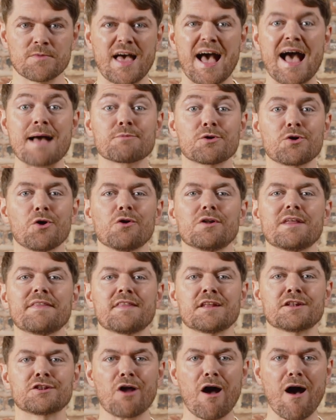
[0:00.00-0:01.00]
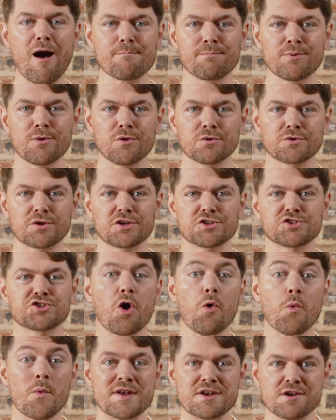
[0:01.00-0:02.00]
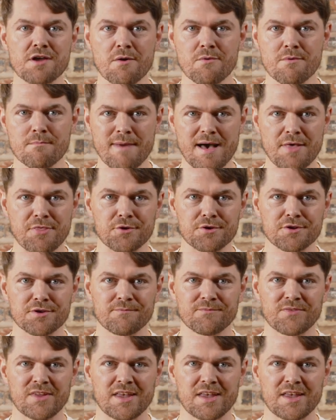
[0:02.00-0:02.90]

that I'm calling the dartboard shot window method.